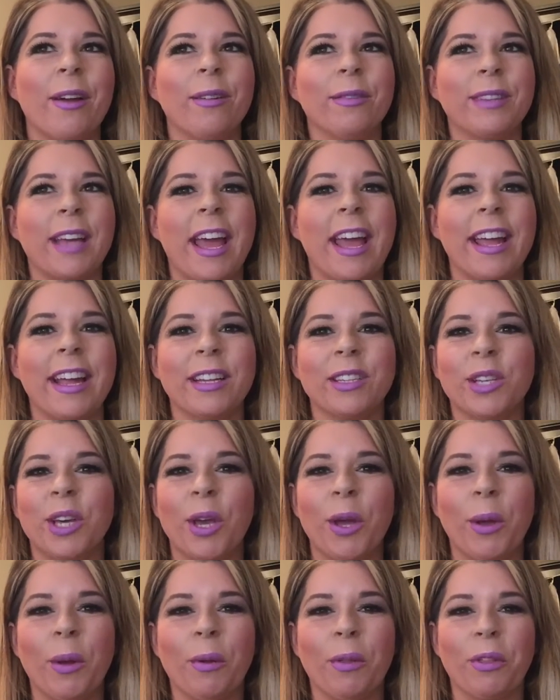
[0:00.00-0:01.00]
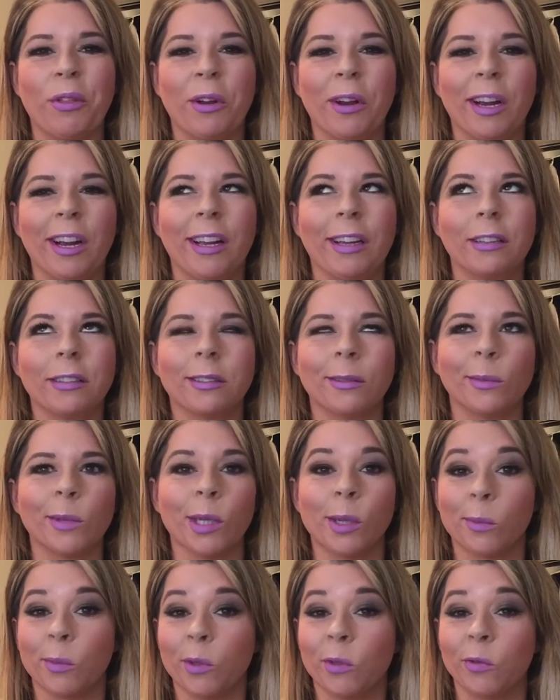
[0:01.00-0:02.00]
day 2, 3,
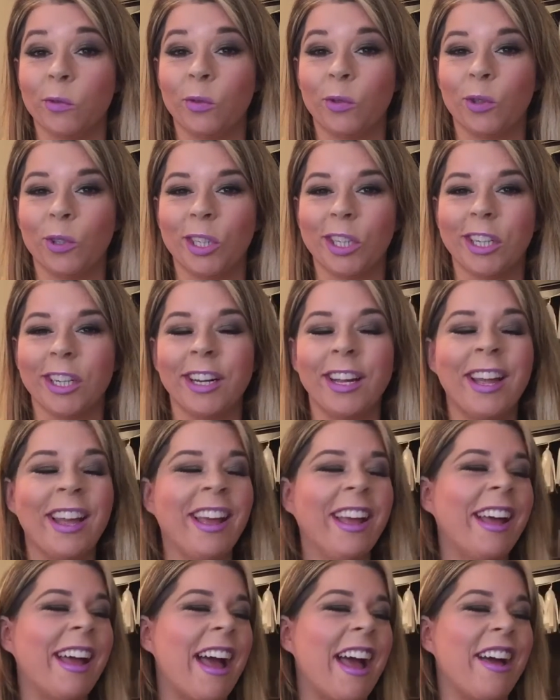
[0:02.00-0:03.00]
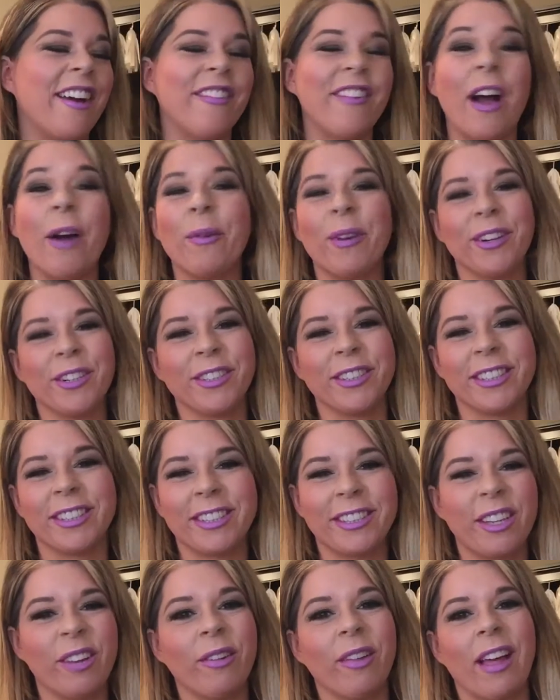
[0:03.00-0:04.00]
sometimes 4, I will
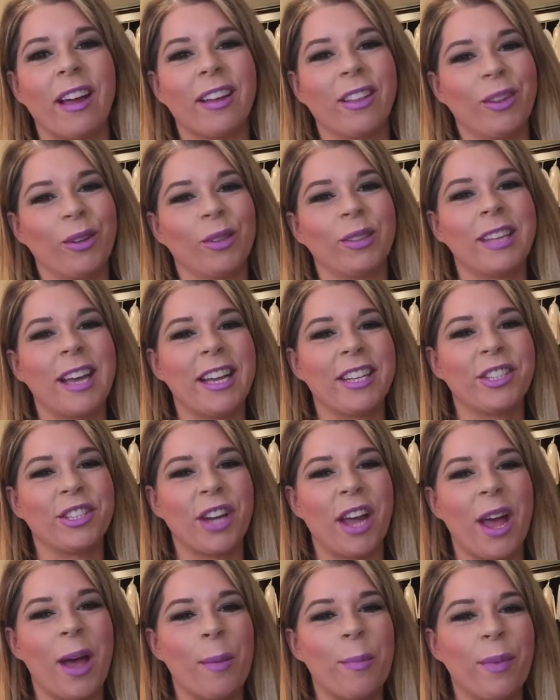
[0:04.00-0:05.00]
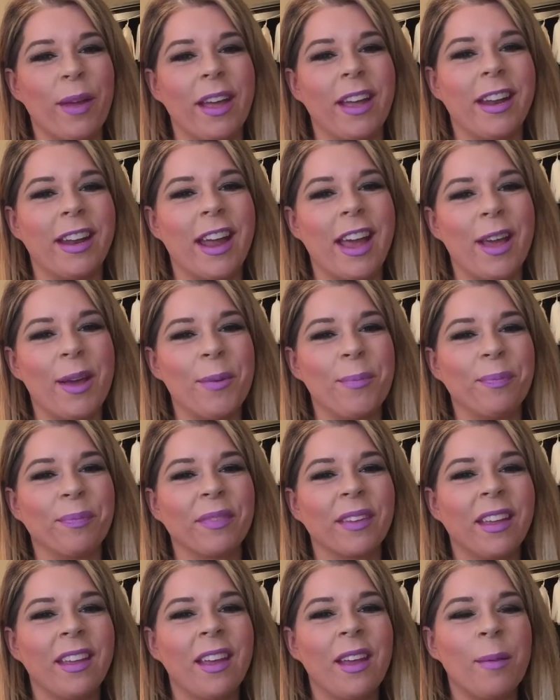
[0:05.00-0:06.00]
just do like a little touch up and
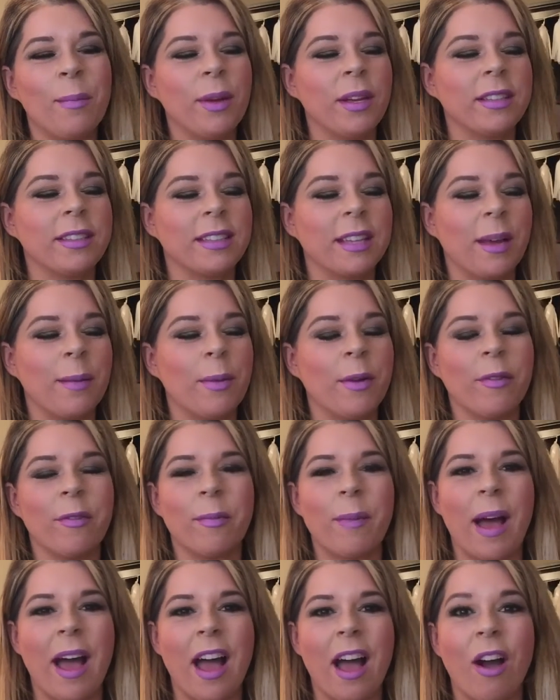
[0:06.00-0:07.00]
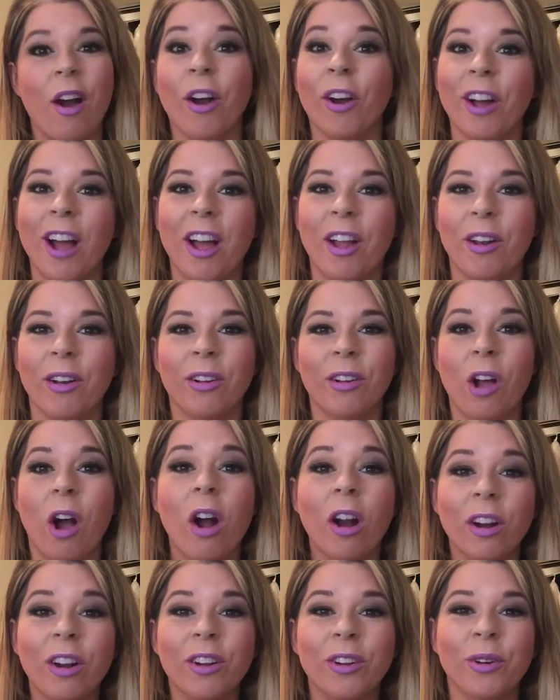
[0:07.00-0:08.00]
put some of my
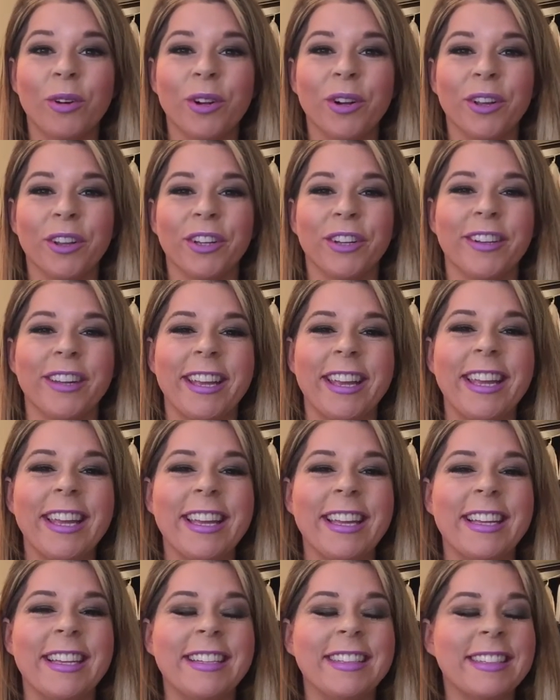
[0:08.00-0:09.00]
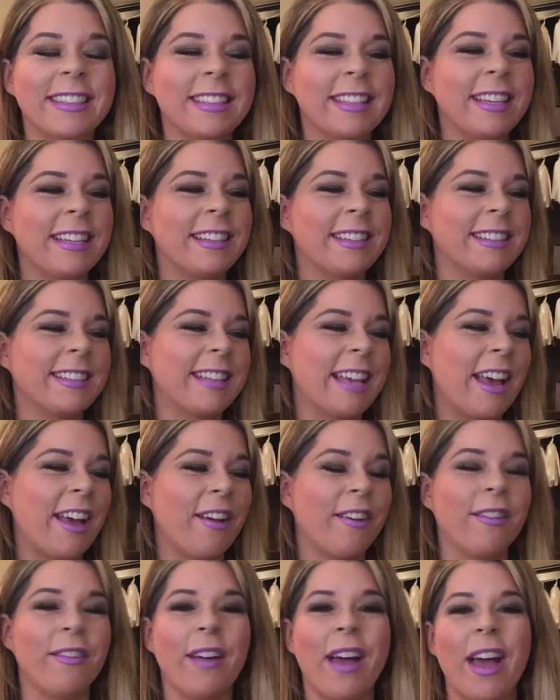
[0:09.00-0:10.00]
argan oil through the ends.
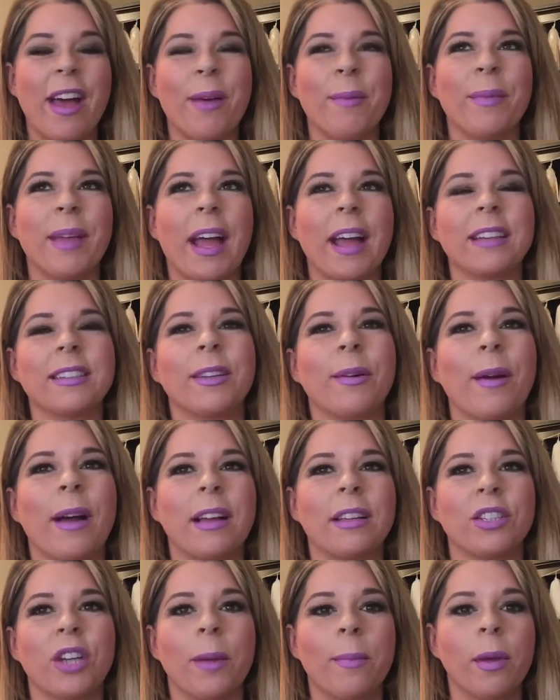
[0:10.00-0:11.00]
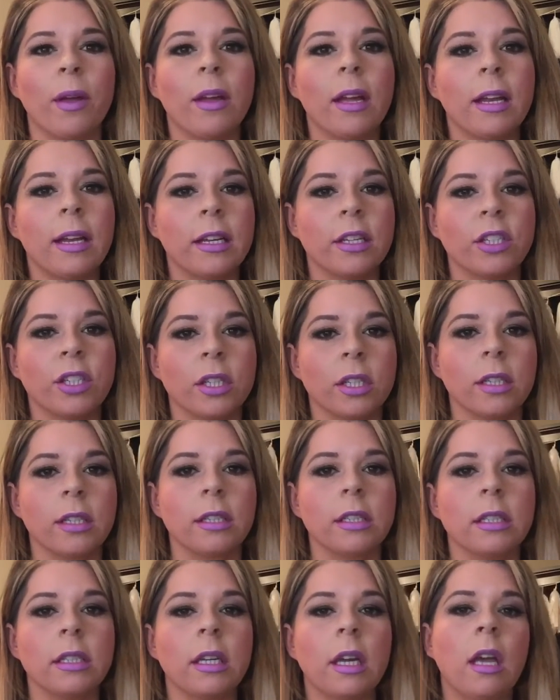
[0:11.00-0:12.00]
So yeah, so I shampoo
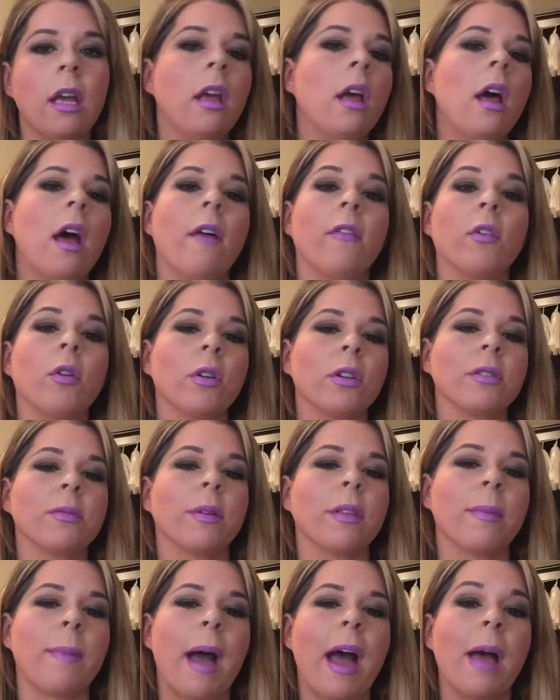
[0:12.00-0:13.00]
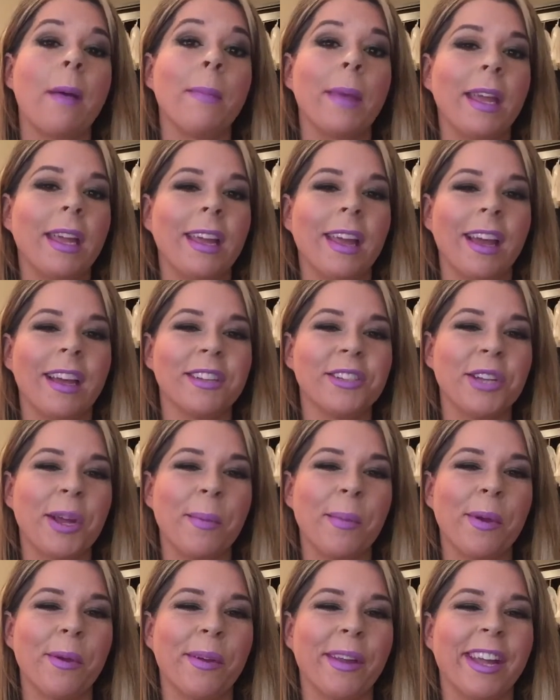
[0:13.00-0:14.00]
conditioned, of course, with my Amika
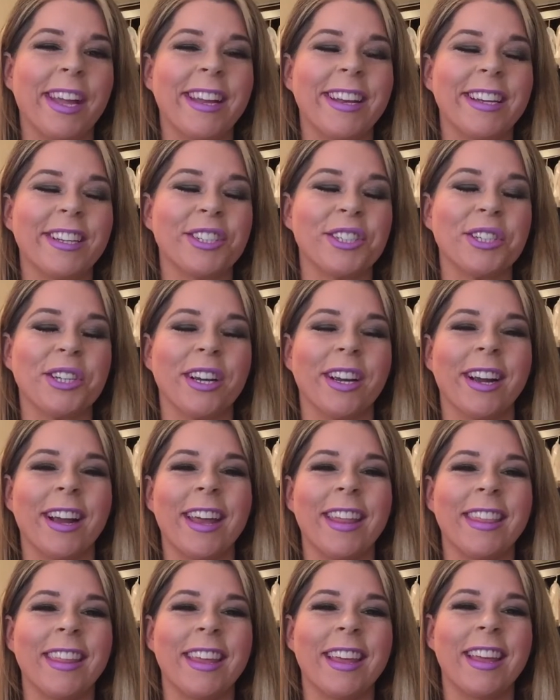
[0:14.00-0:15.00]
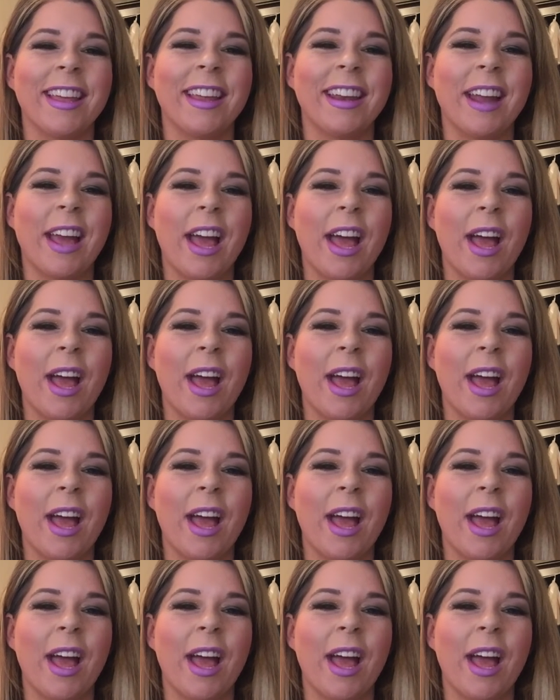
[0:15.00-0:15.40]
shampoo and conditioner, and then